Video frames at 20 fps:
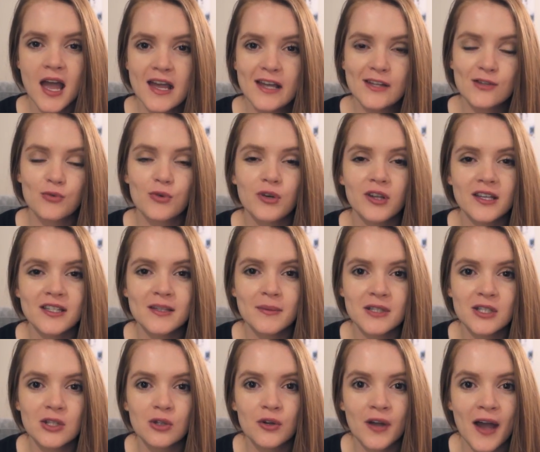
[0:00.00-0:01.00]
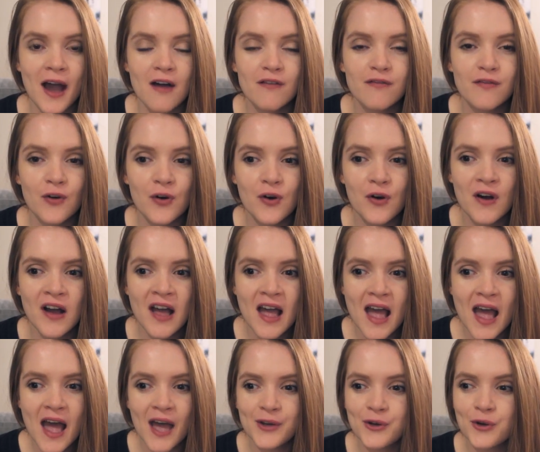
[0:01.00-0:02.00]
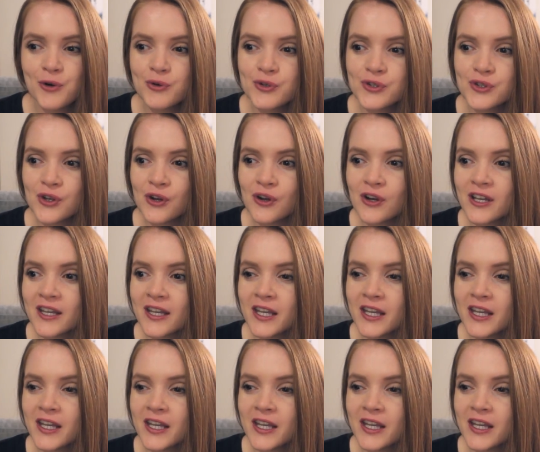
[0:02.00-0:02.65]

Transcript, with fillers: is really something to look out for, and also